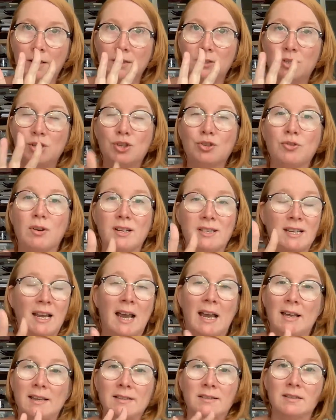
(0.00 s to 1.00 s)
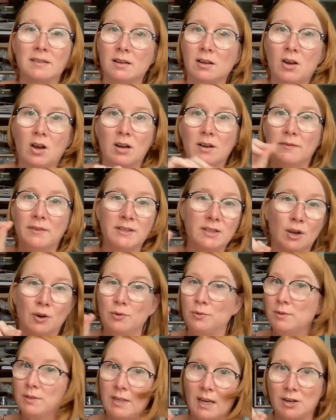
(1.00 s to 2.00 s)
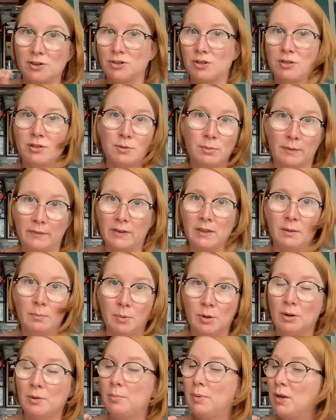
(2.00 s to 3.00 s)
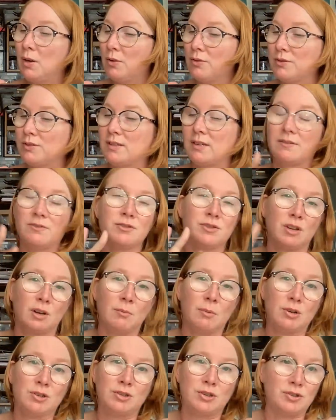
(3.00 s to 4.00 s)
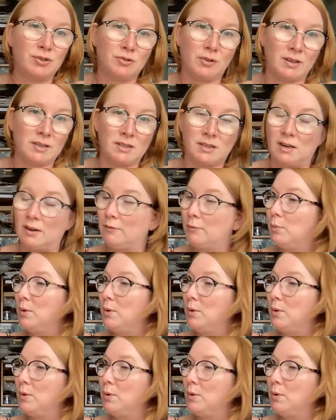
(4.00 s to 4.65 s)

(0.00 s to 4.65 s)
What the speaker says: Distress has kind of its own sections within the book because there is so much distress stuff,